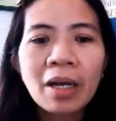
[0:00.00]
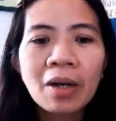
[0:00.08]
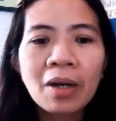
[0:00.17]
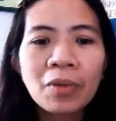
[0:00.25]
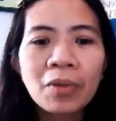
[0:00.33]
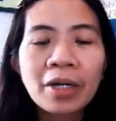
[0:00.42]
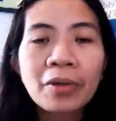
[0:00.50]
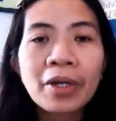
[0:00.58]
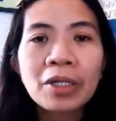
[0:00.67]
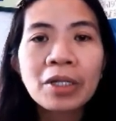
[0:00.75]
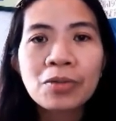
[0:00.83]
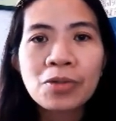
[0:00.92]
we are going
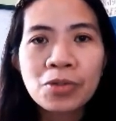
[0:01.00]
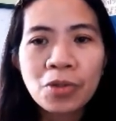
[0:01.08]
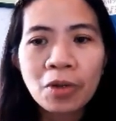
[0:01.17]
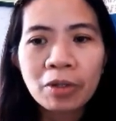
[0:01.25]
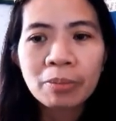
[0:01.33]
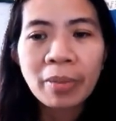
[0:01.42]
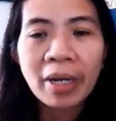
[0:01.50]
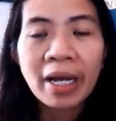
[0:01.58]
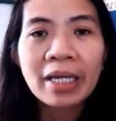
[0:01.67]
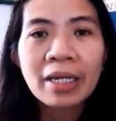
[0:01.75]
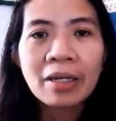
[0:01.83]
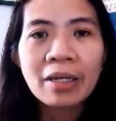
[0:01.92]
to solve
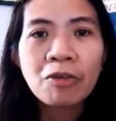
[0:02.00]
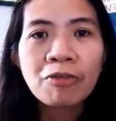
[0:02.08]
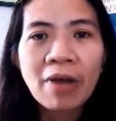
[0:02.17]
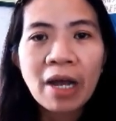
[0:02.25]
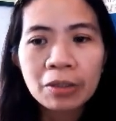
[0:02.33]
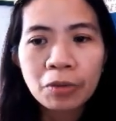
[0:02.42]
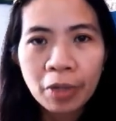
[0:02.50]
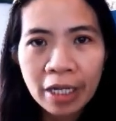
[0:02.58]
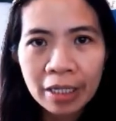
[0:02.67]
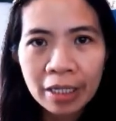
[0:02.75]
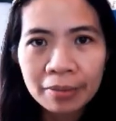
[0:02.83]
by factoring.